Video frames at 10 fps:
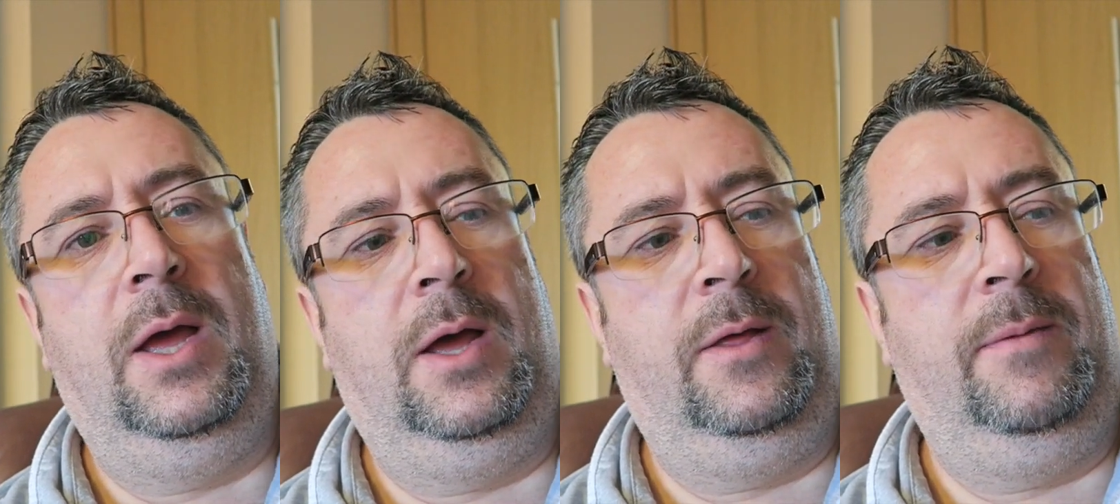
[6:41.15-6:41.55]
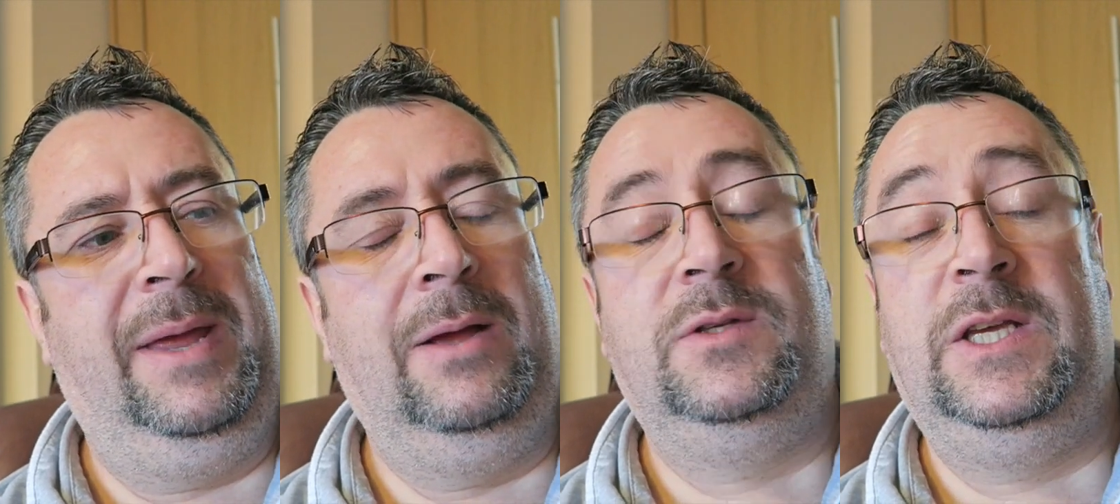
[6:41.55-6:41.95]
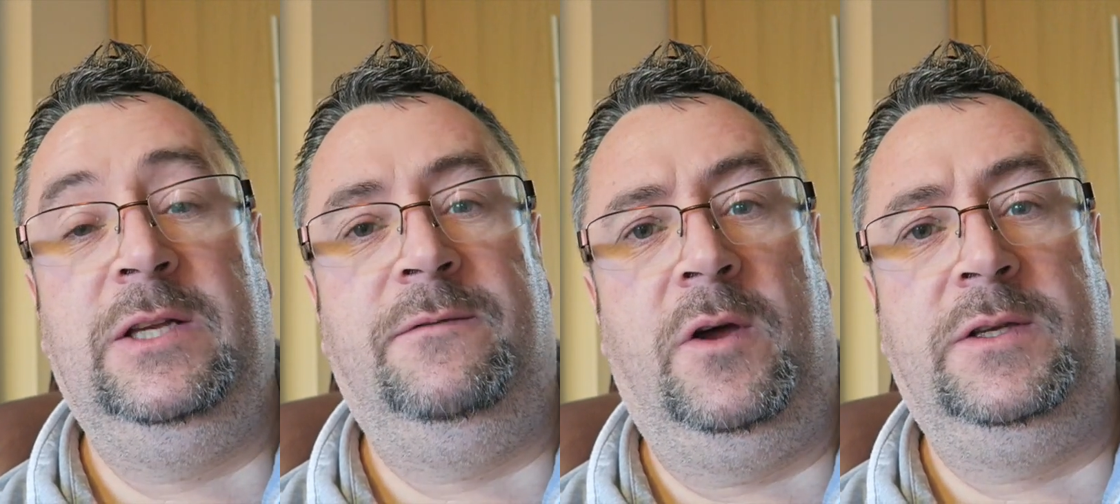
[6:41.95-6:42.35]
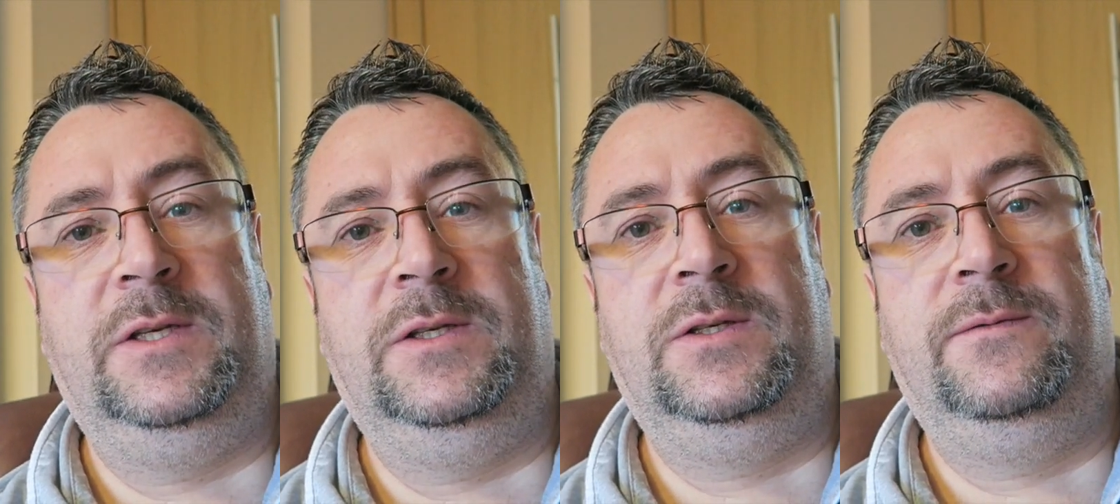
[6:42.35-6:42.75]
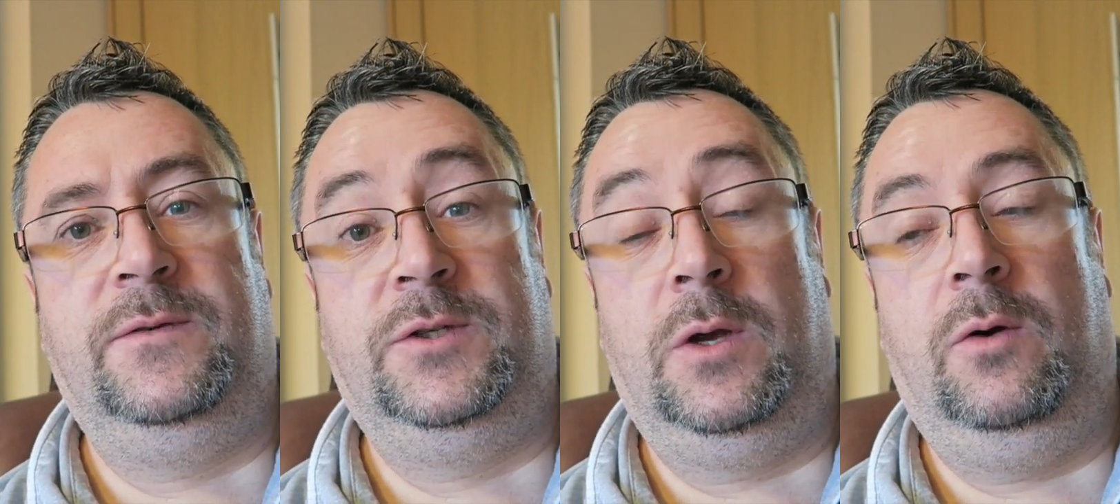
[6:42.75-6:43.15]
the PLT devices
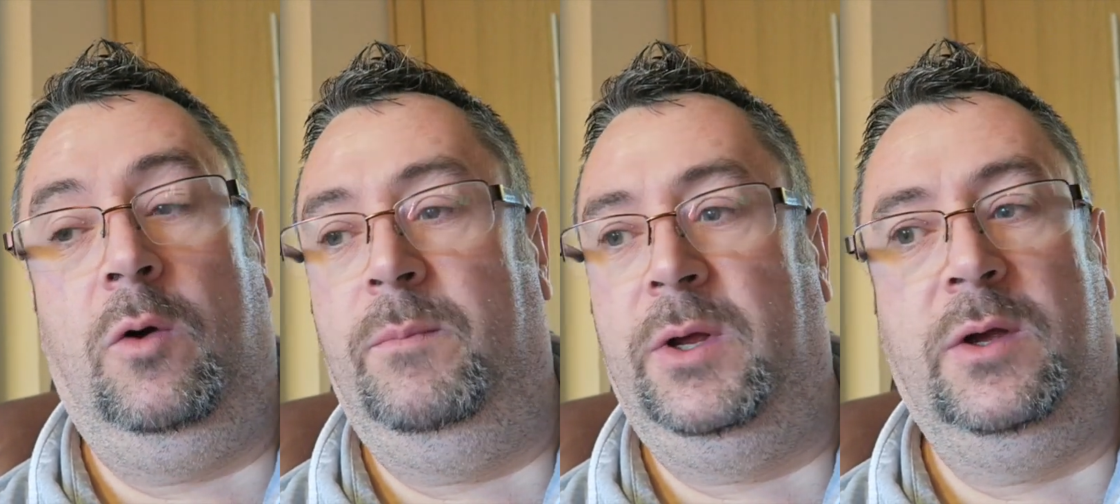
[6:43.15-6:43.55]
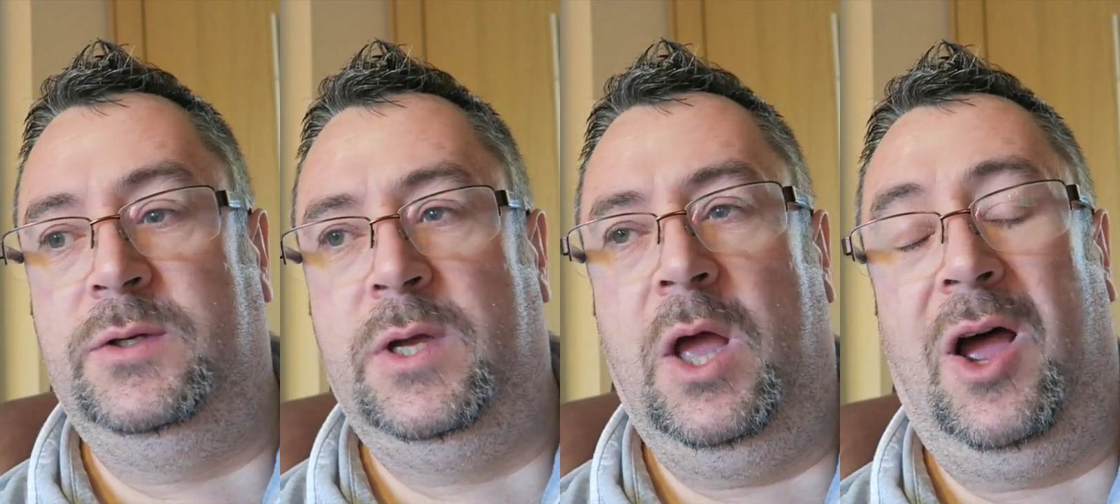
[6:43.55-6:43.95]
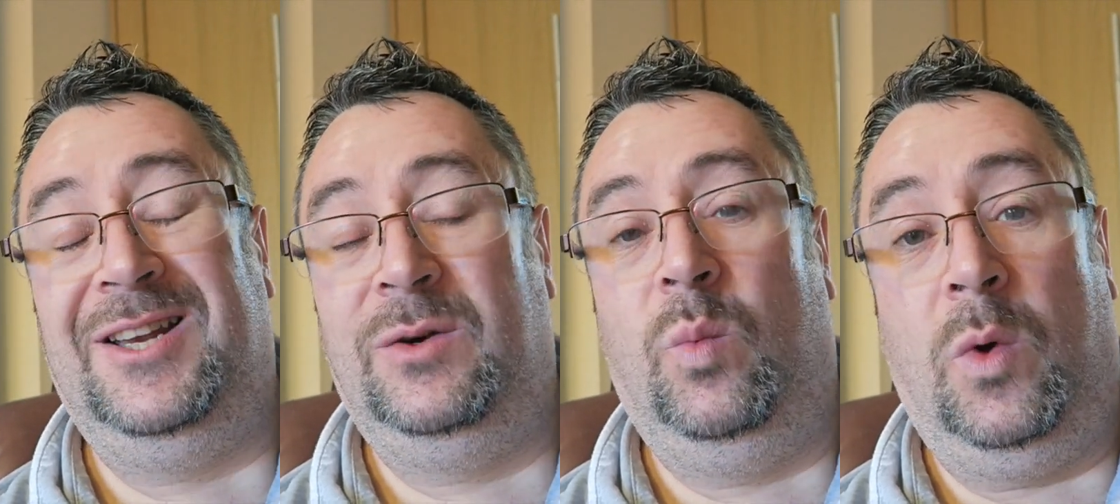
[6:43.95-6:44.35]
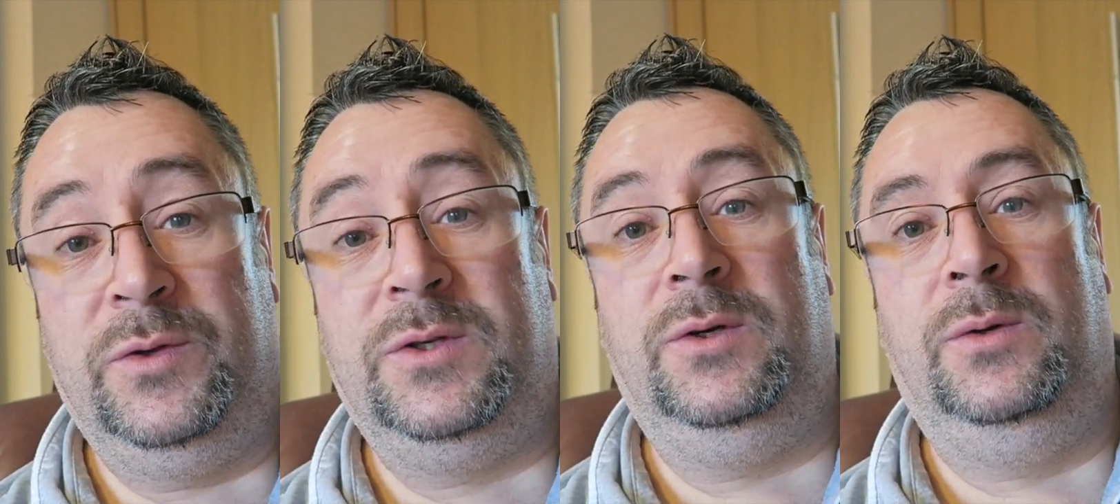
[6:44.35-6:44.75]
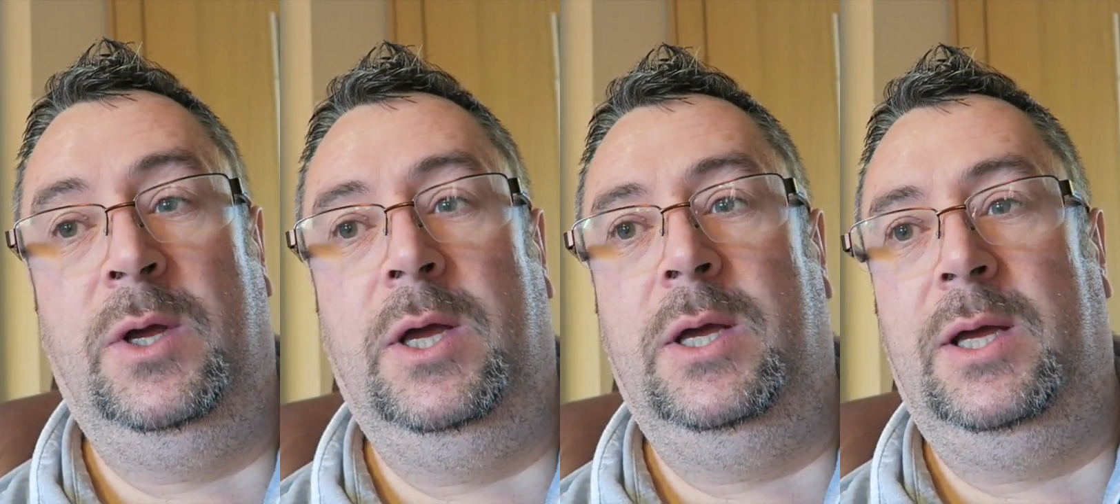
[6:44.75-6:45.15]
for so long, because I didn't want to
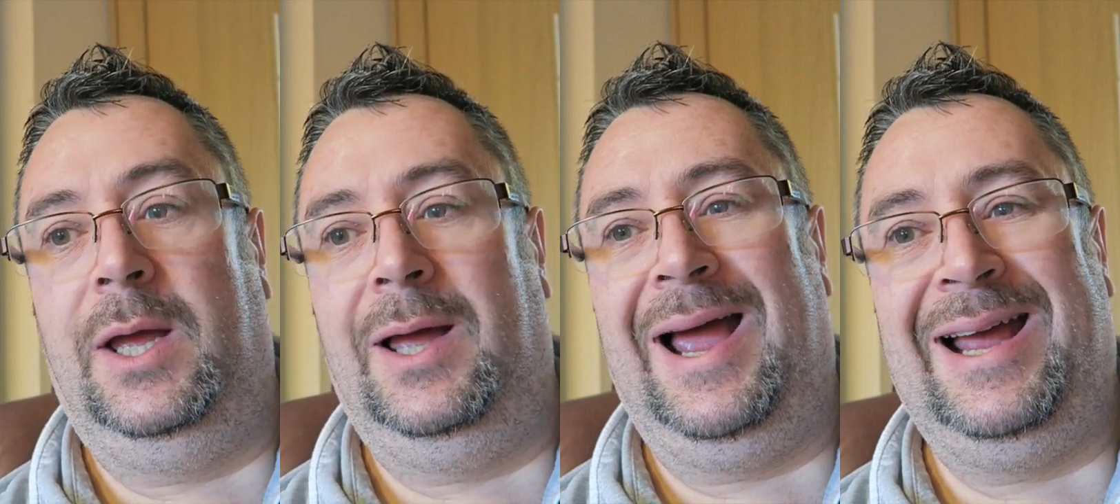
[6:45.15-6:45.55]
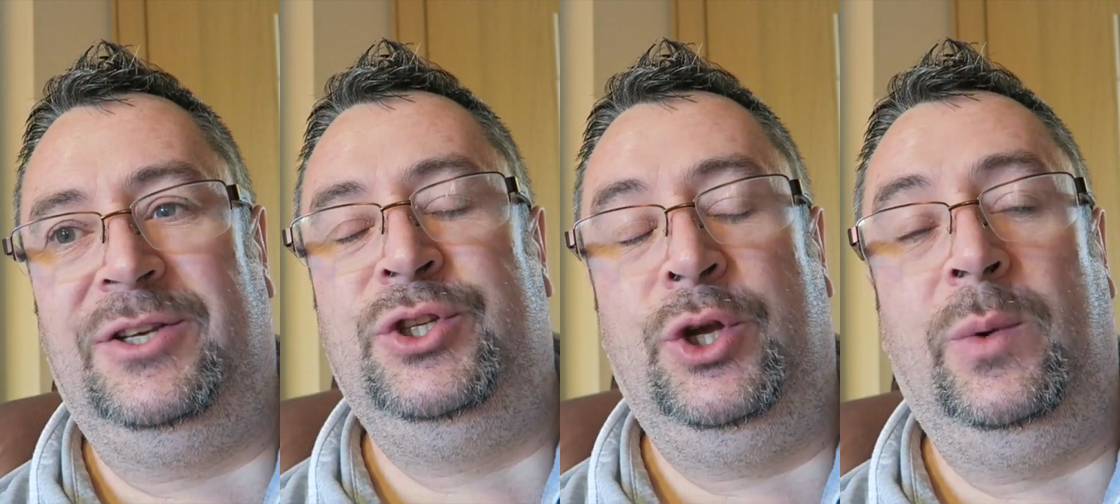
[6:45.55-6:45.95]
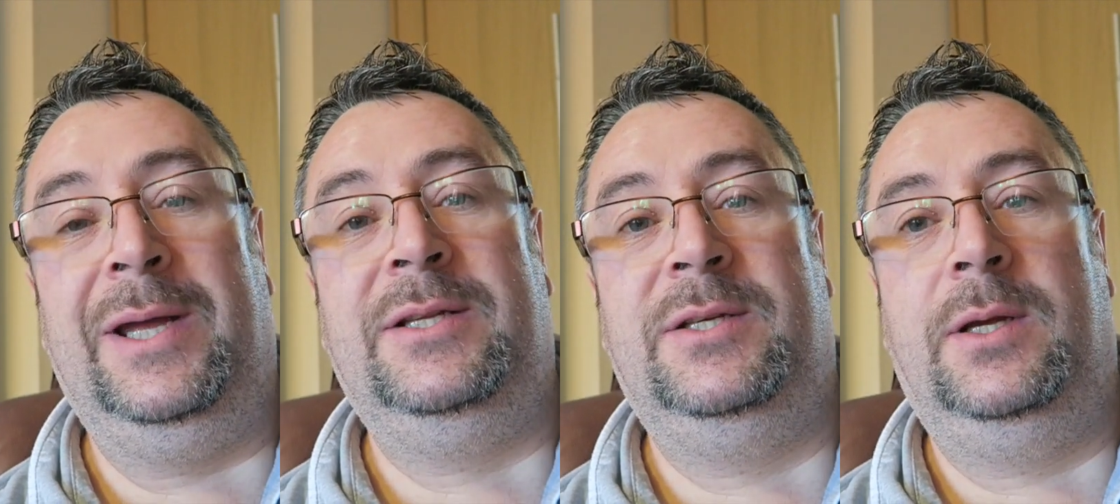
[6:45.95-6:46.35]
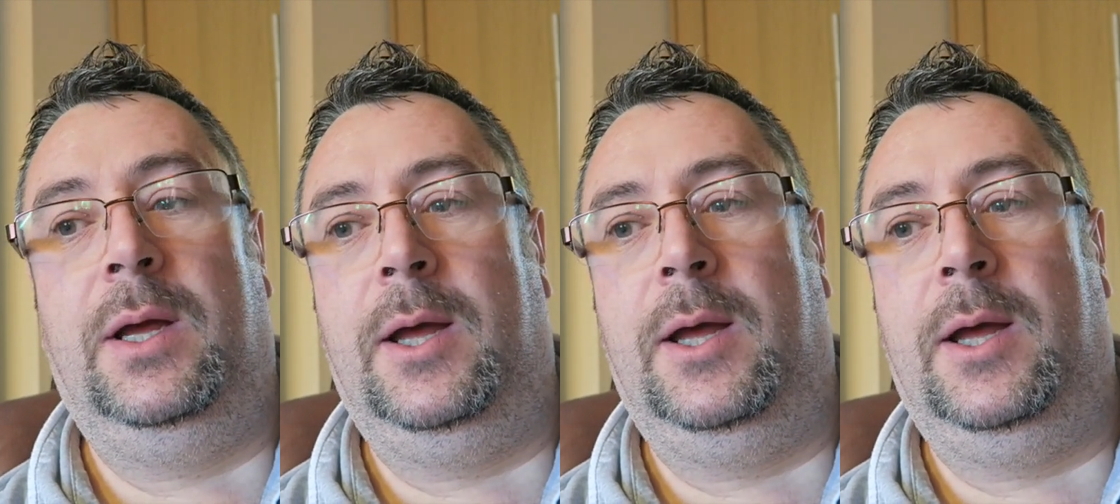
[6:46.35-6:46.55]
add to it.